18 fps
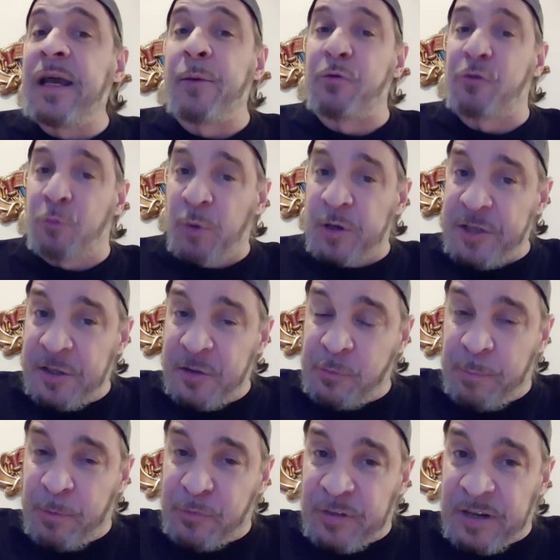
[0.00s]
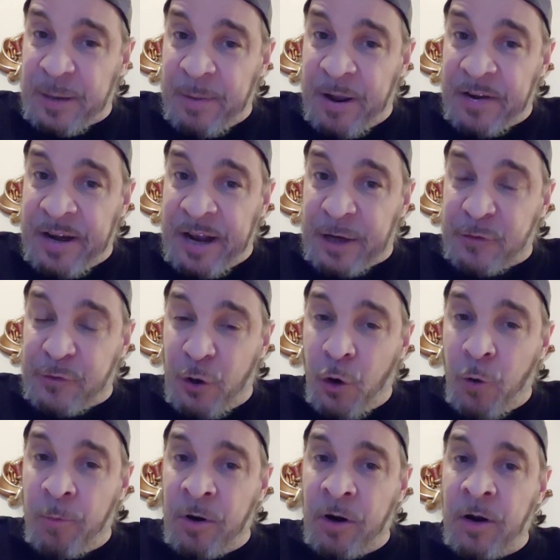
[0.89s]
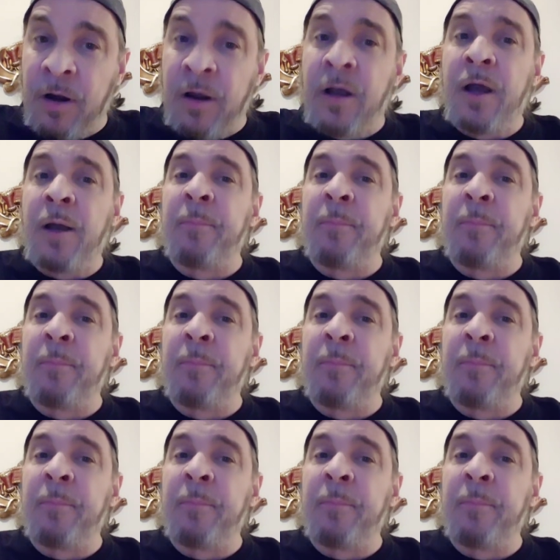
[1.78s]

It was originally supposed to come out in October,